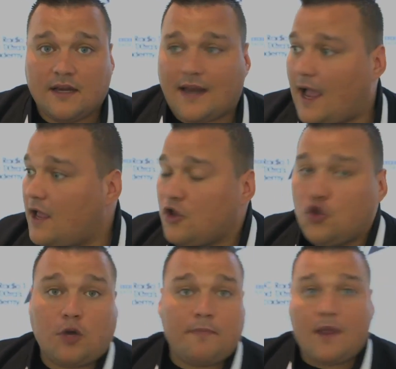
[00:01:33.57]
Now,
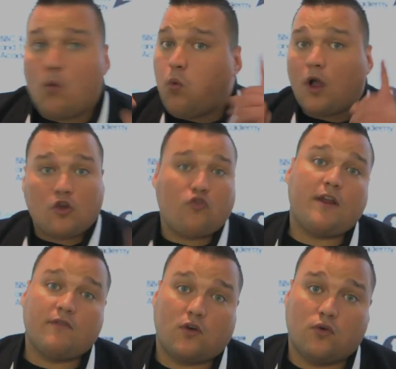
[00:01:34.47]
you can make one
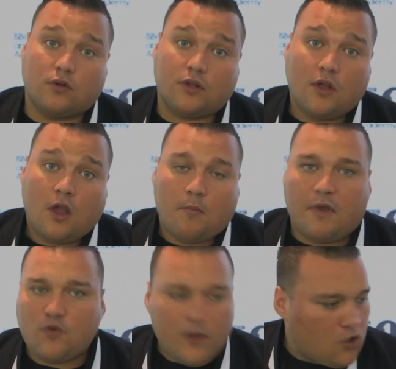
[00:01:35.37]
great record, but
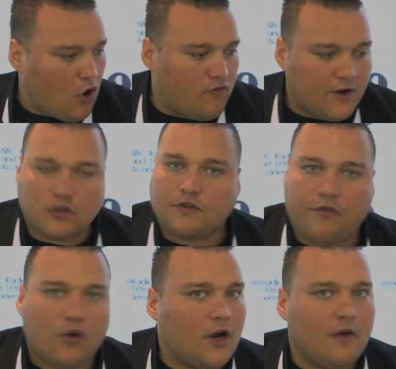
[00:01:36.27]
if you ain't got a record to
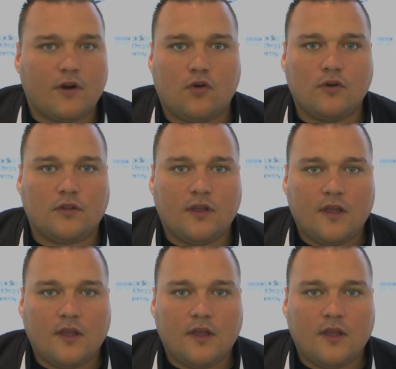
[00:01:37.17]
follow that record,